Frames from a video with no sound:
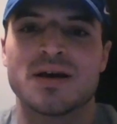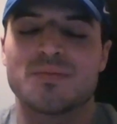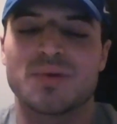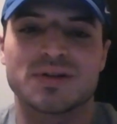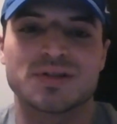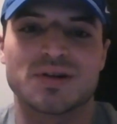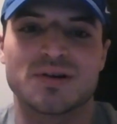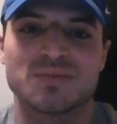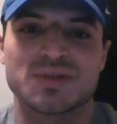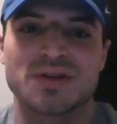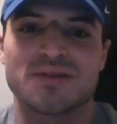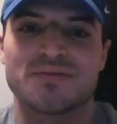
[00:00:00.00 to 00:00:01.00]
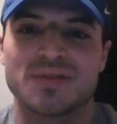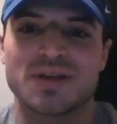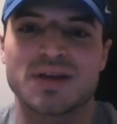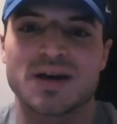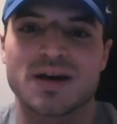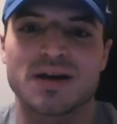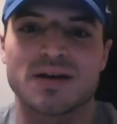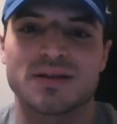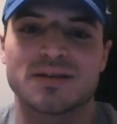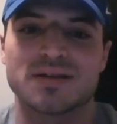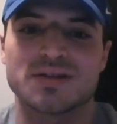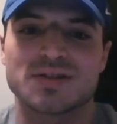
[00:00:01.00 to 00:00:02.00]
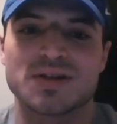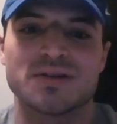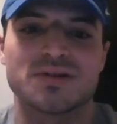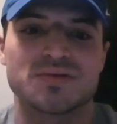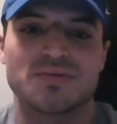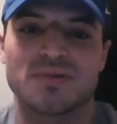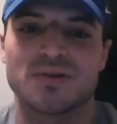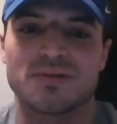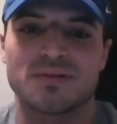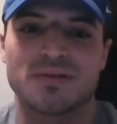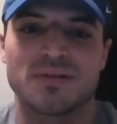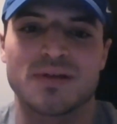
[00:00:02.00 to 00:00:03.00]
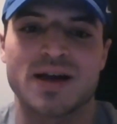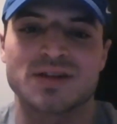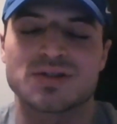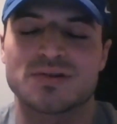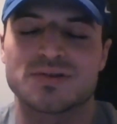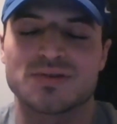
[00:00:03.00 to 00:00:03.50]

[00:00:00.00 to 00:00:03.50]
But in terms of the seniors for last year,